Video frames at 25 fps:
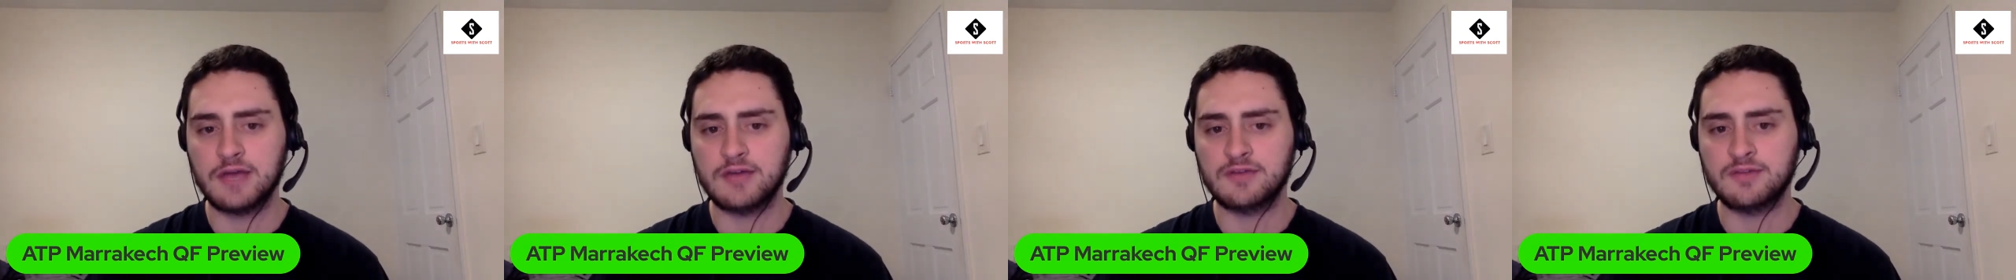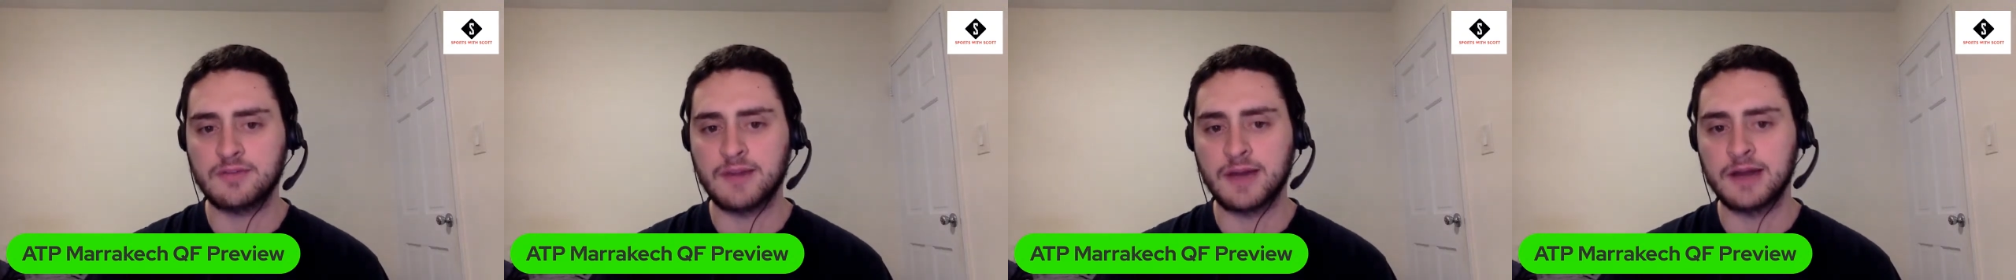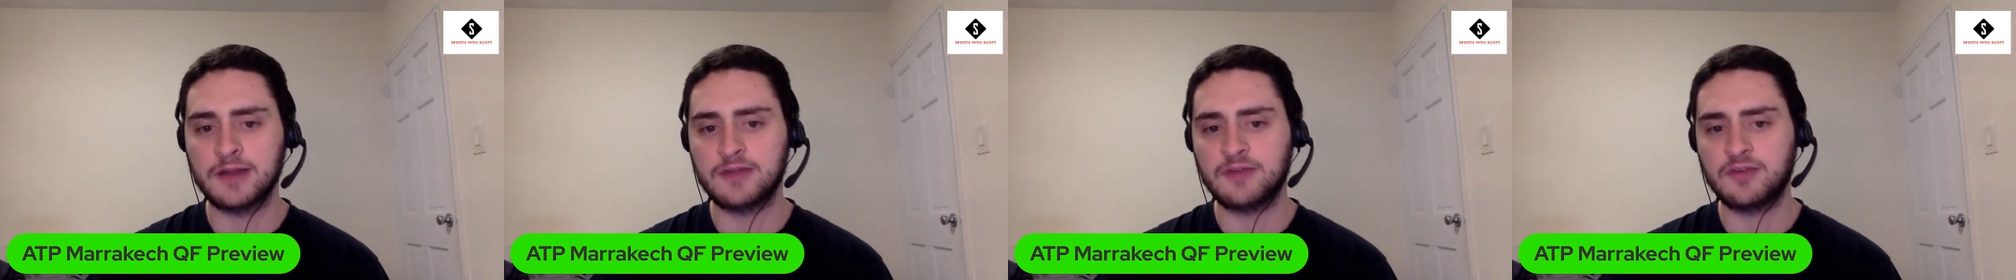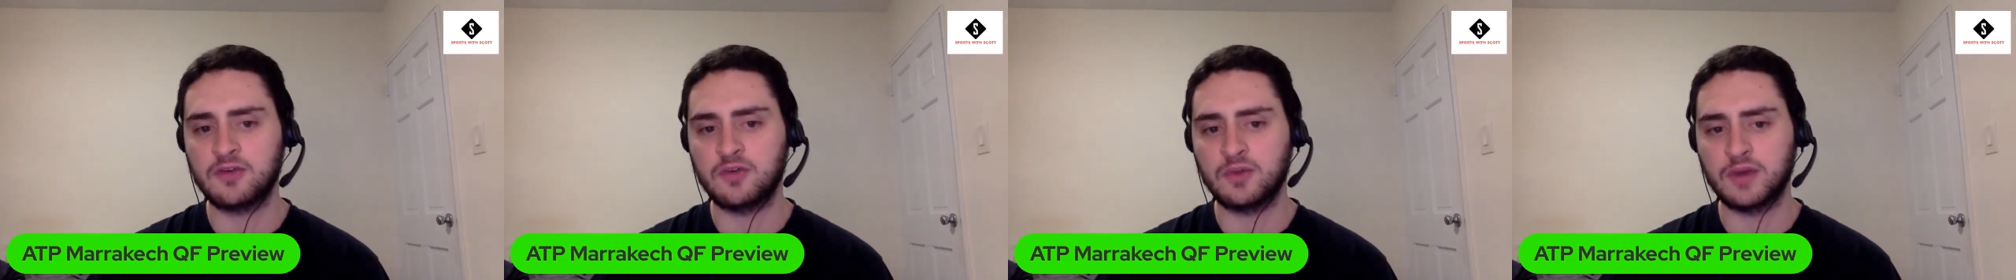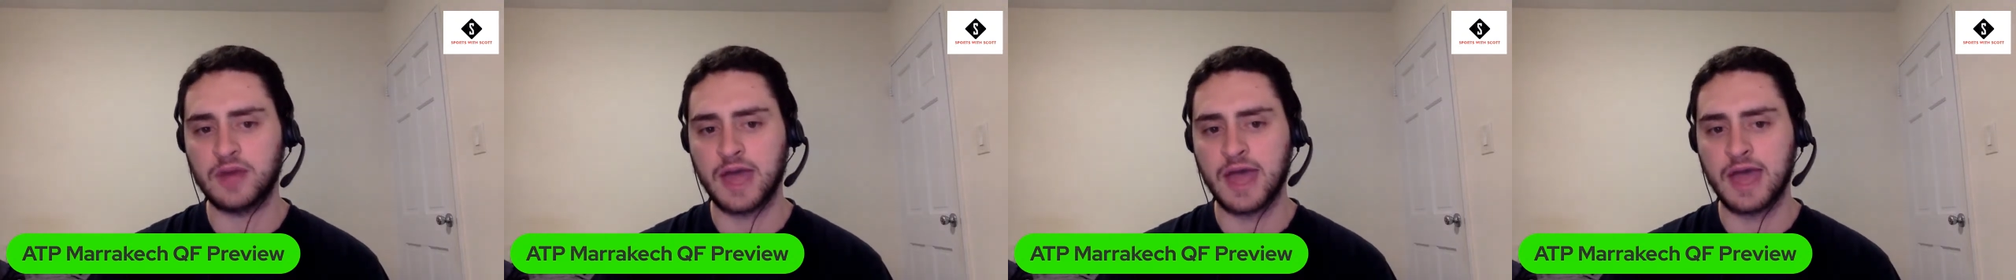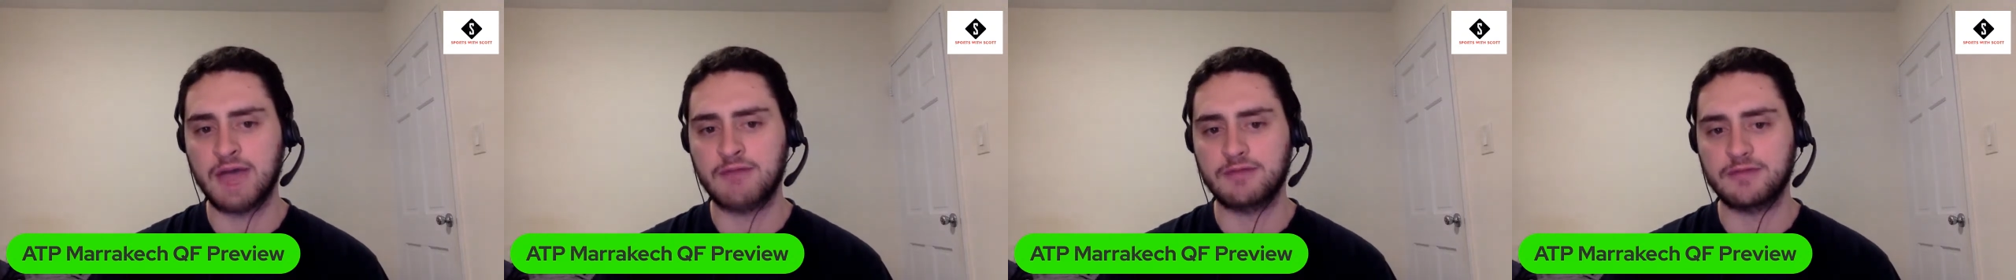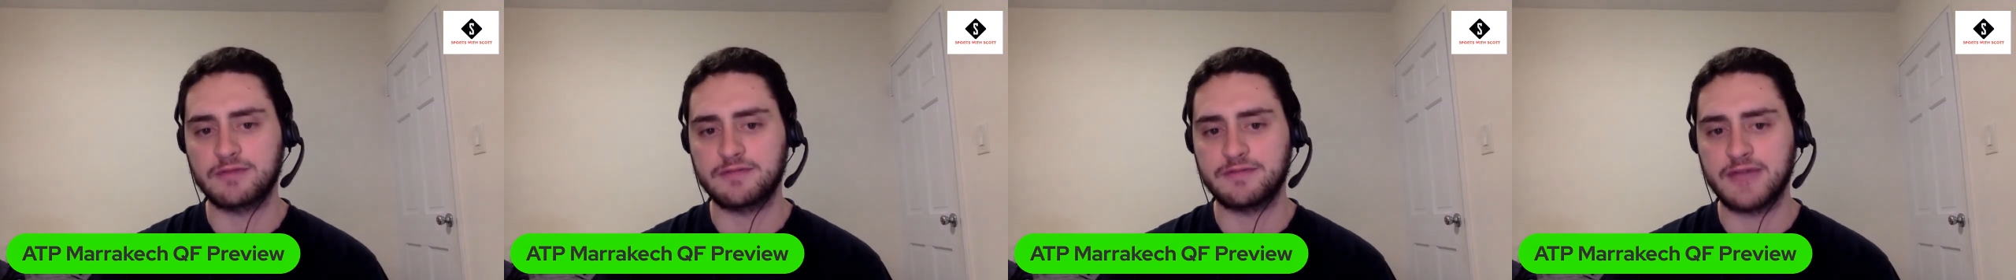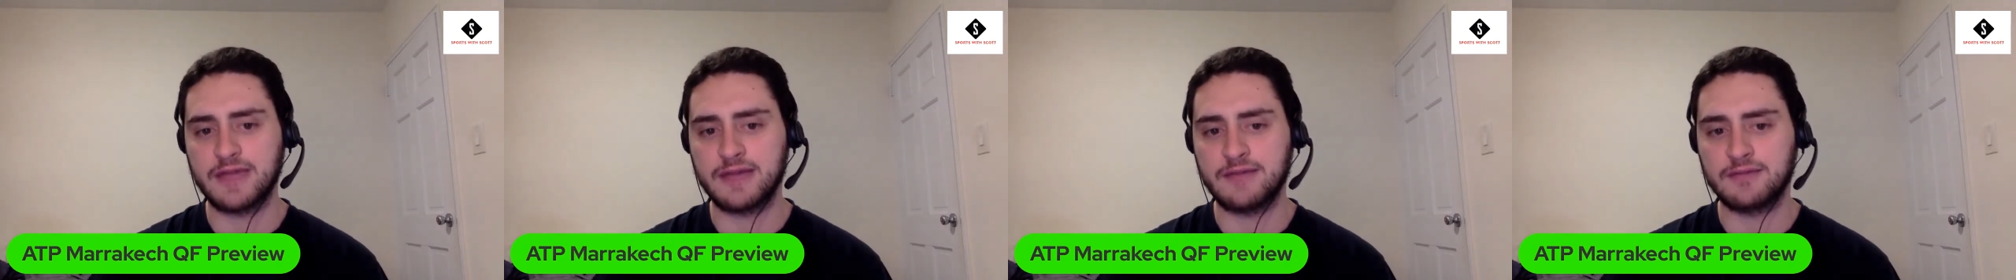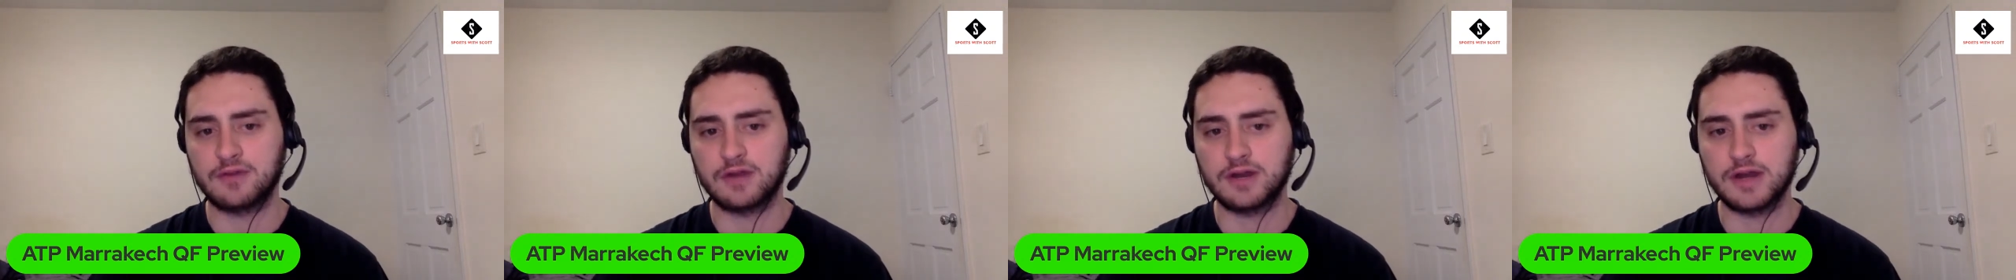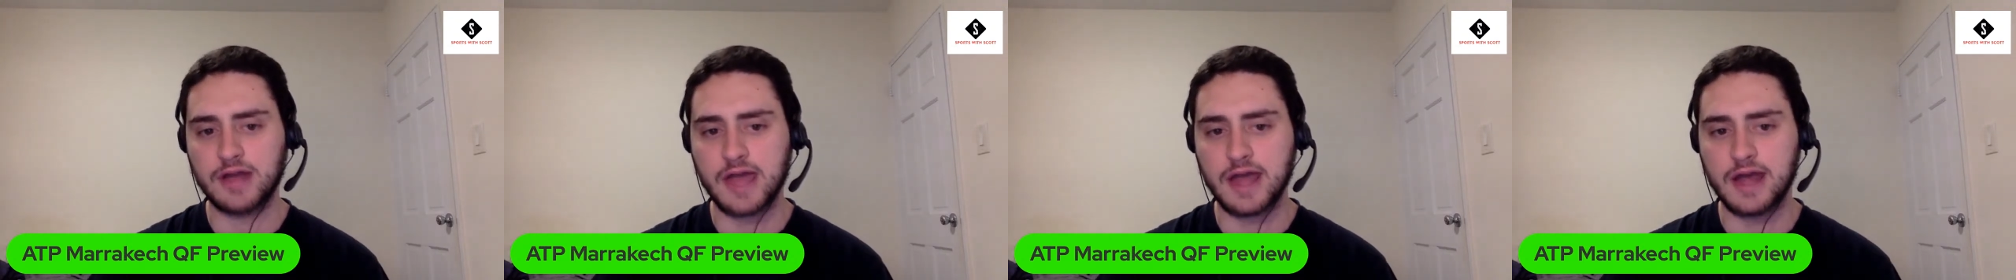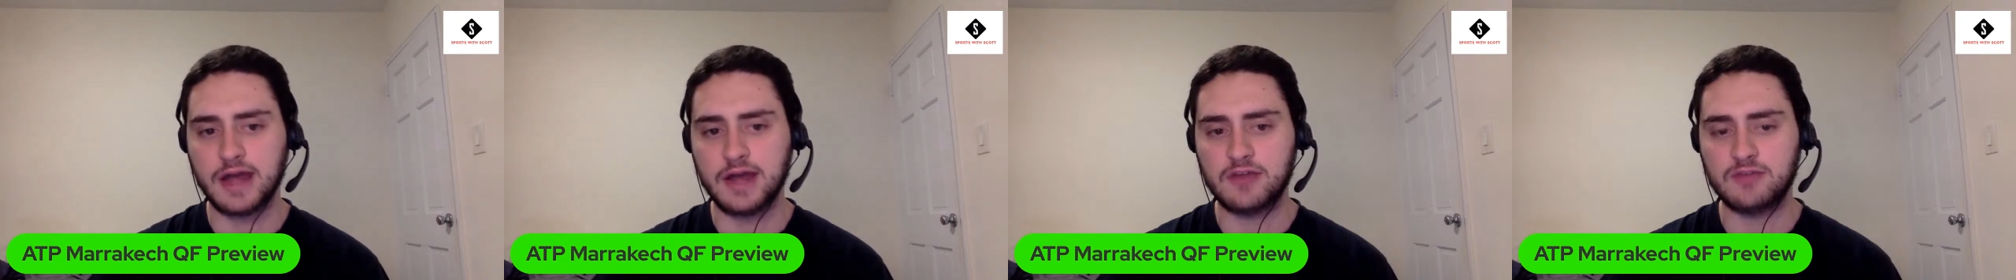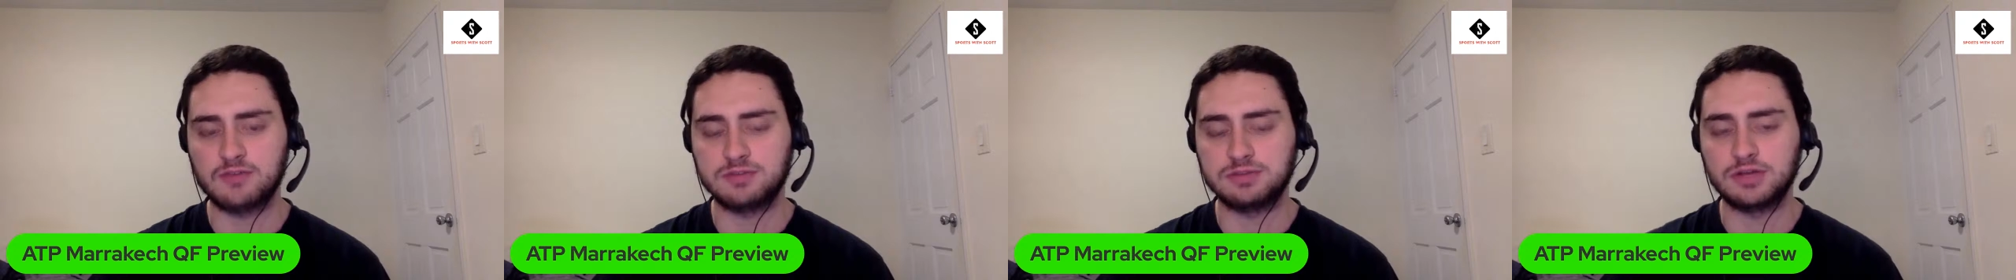as it's -2.5 for the favorite,
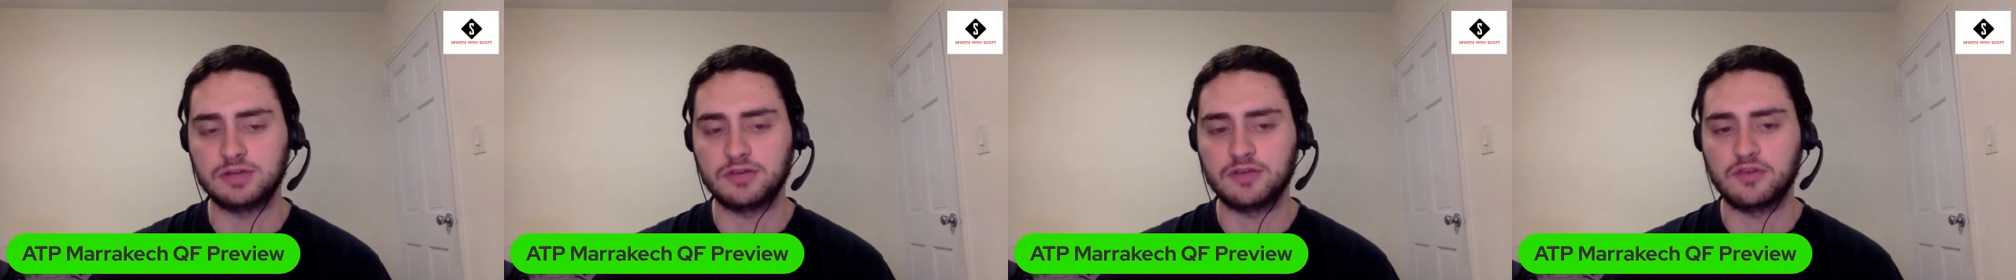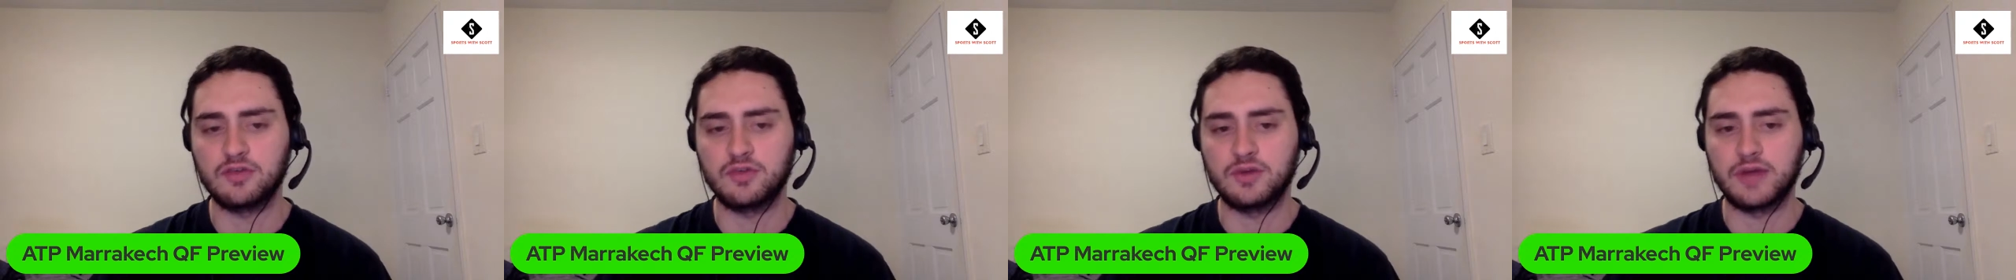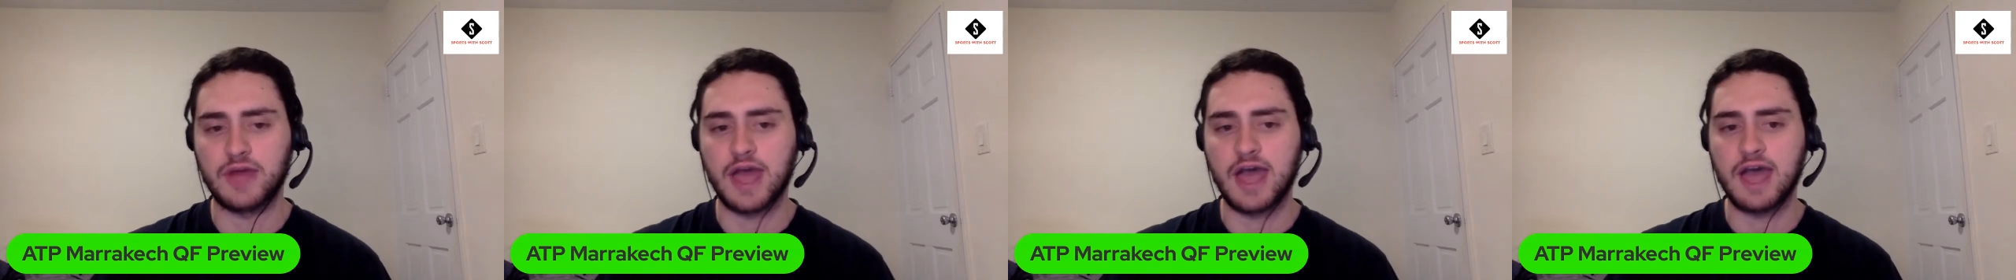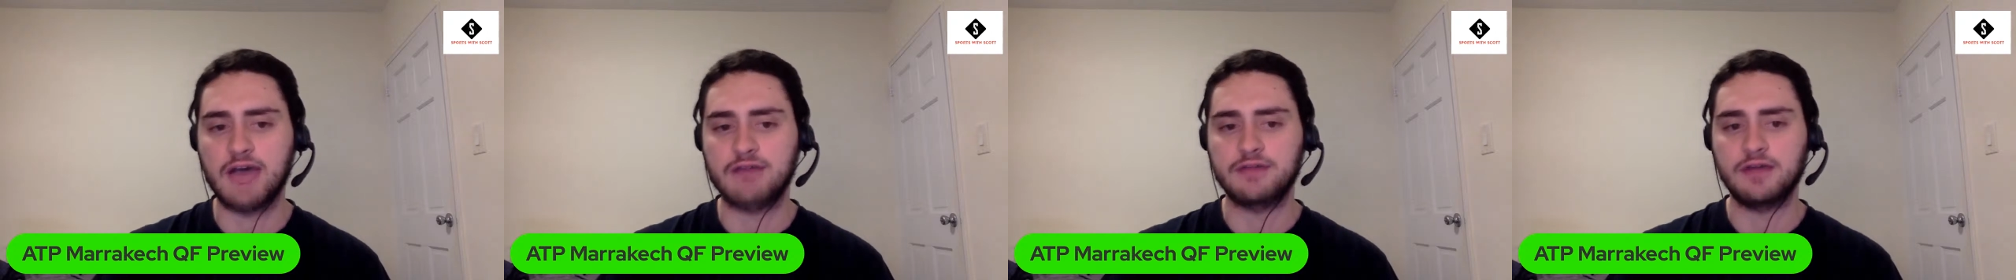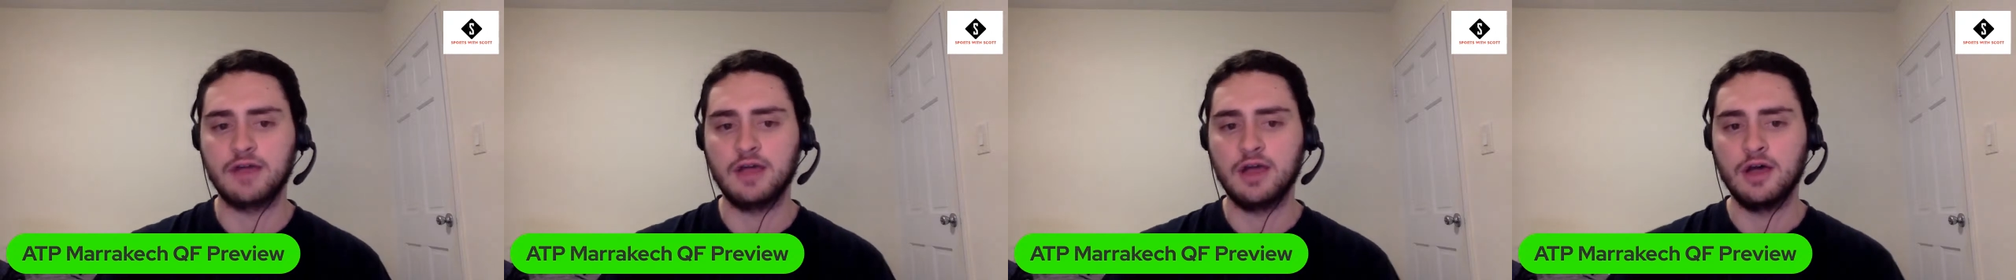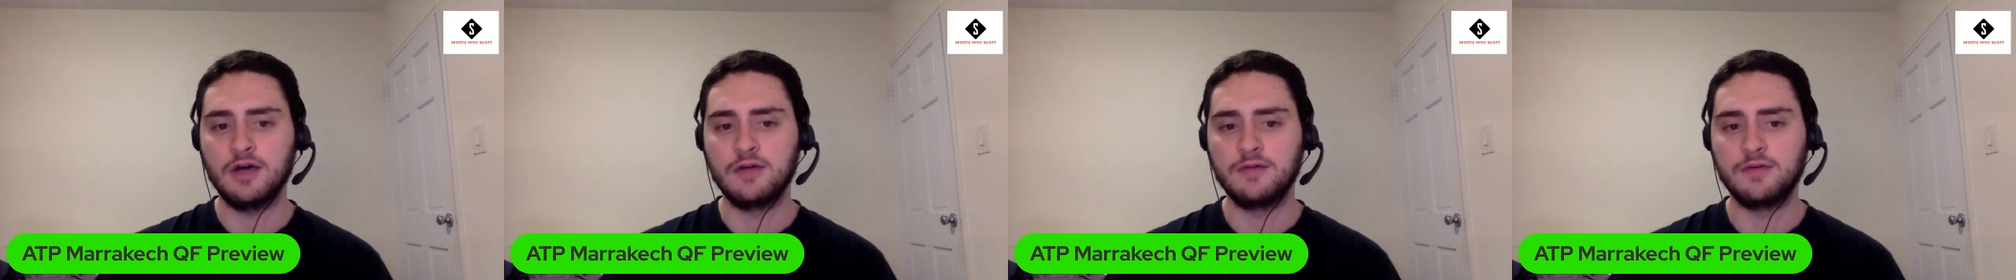and it is +2.5